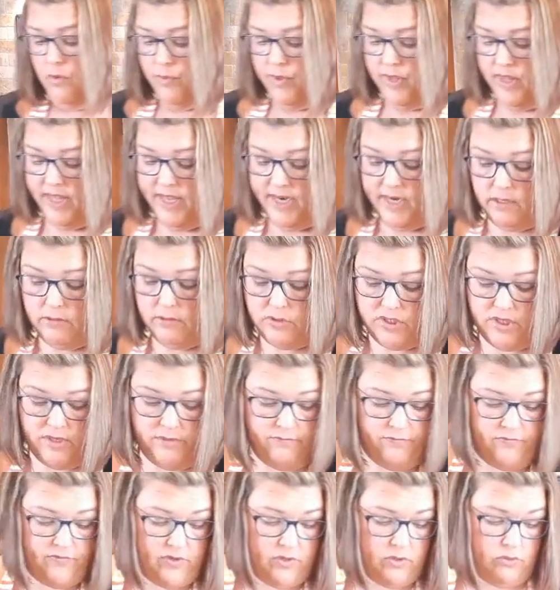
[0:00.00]
well, I know
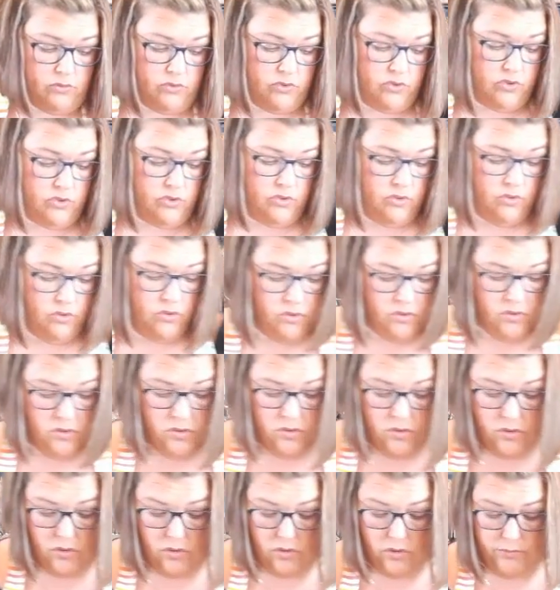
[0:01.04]
some folks
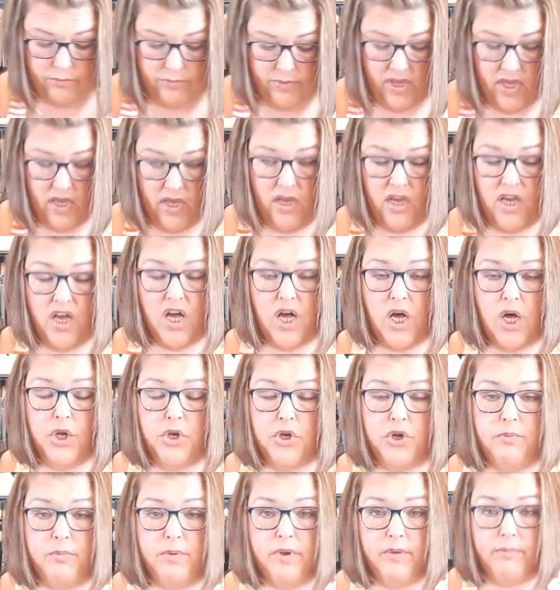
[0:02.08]
are big
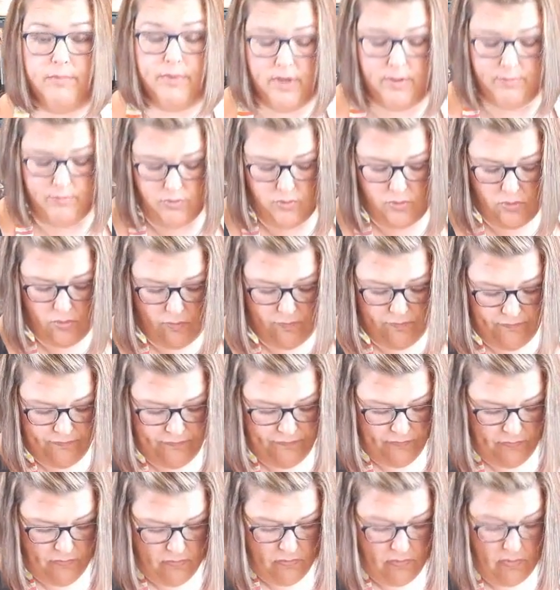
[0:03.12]
condiment people.
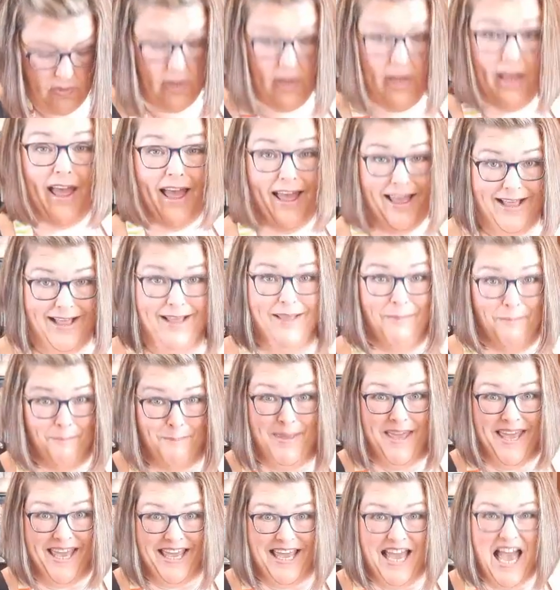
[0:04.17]

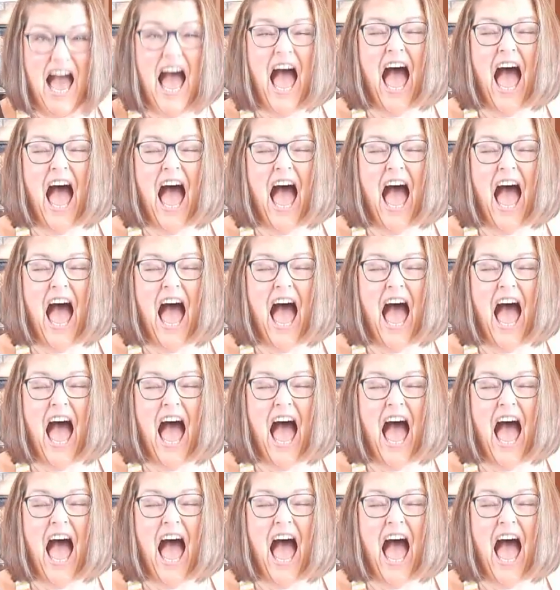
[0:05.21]
Me.